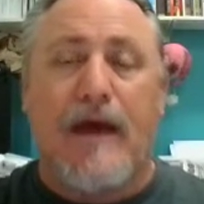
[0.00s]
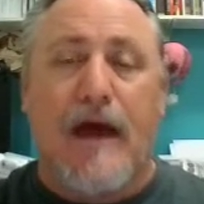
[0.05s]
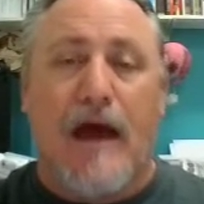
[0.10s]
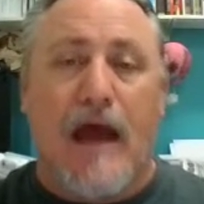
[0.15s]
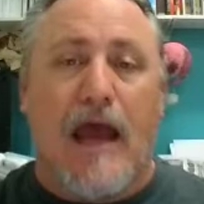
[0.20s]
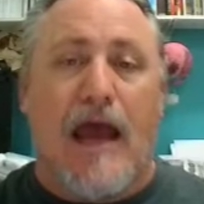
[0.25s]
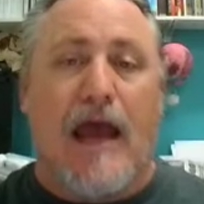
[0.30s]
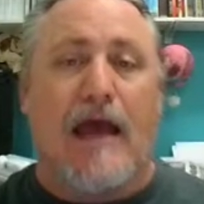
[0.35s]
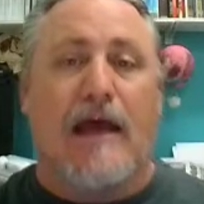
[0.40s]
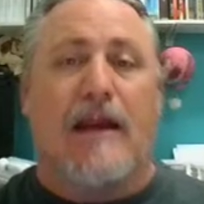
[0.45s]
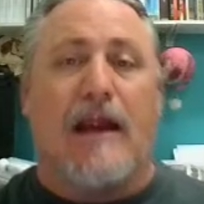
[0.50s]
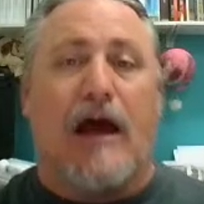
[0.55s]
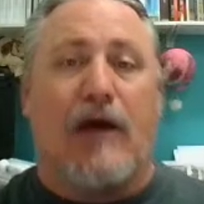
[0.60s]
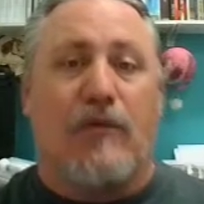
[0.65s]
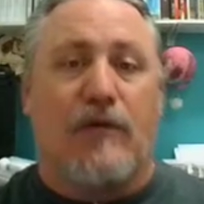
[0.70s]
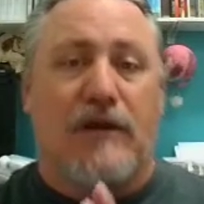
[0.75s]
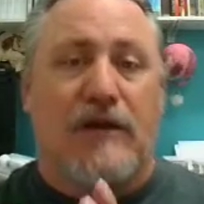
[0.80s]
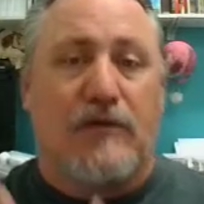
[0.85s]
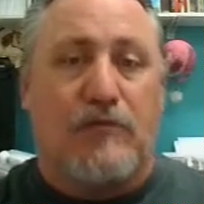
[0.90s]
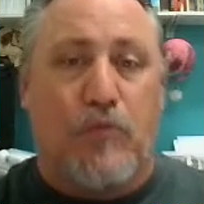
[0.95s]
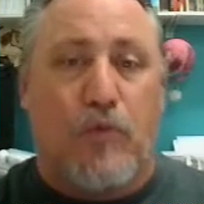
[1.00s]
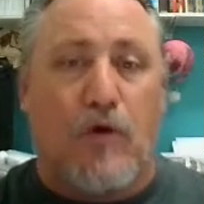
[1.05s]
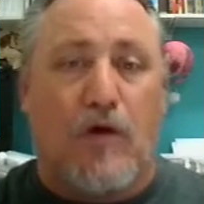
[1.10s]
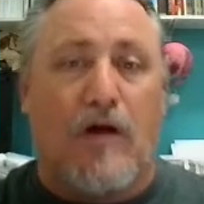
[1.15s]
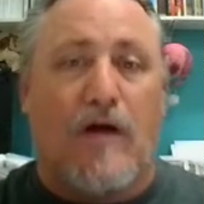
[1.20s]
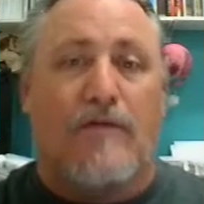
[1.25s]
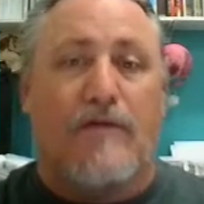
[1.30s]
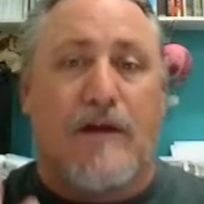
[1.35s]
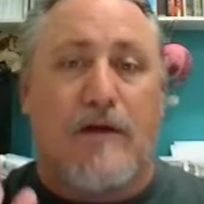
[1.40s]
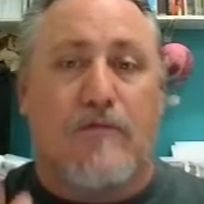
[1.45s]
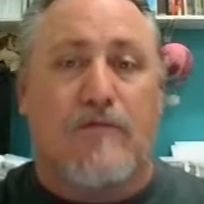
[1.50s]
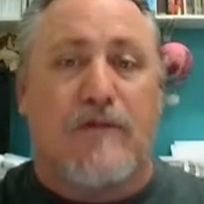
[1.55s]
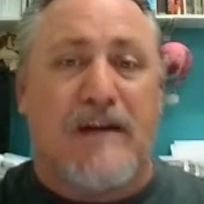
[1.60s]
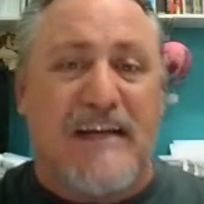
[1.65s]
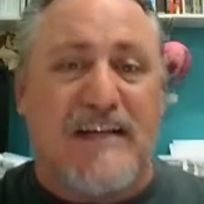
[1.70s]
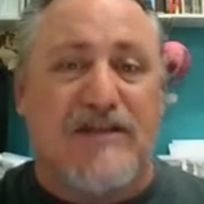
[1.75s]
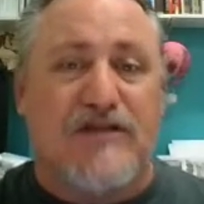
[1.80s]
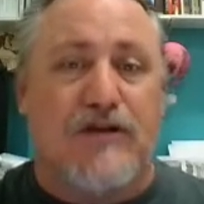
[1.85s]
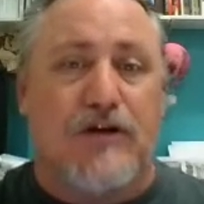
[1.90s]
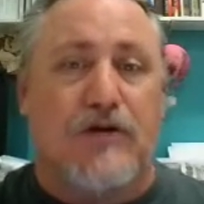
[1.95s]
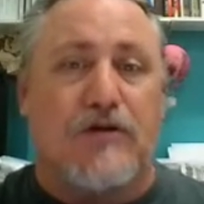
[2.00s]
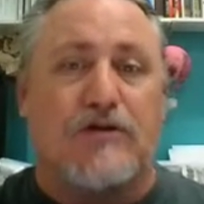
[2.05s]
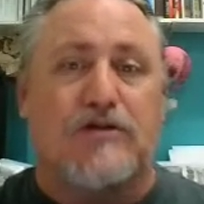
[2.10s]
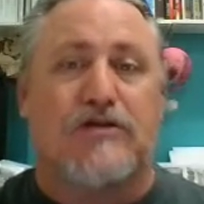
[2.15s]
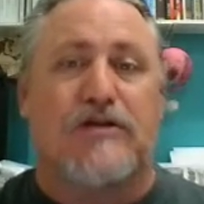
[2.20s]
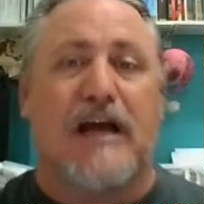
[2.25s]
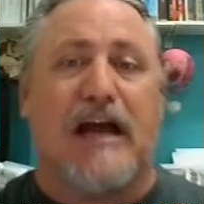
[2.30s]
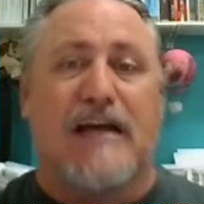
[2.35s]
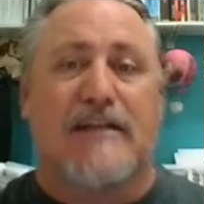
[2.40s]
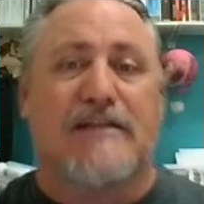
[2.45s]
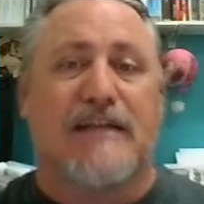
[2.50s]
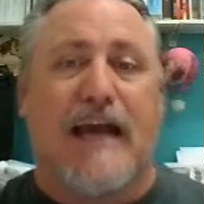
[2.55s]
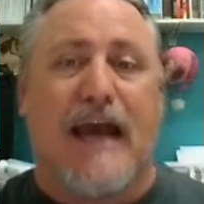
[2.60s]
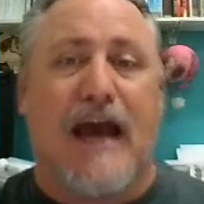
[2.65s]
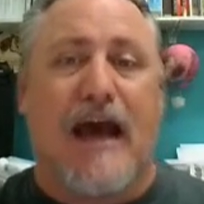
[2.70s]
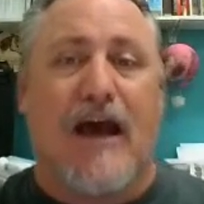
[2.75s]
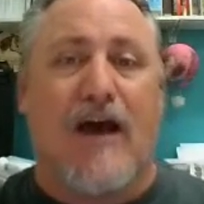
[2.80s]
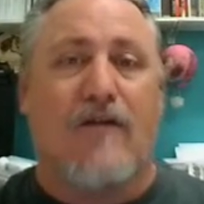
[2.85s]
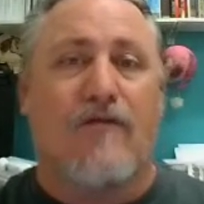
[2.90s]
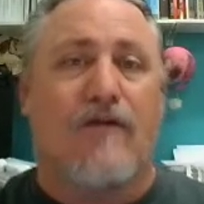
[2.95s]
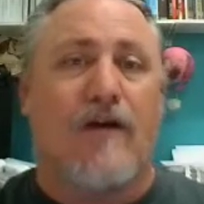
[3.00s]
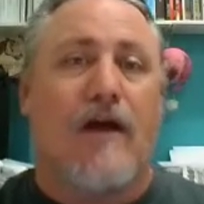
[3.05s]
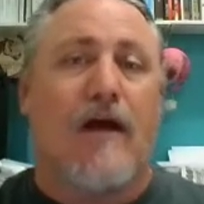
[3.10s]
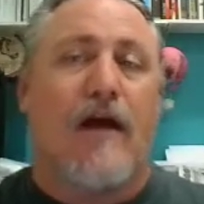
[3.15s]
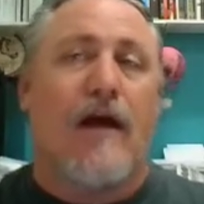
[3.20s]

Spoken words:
and I would work on their research as Cav.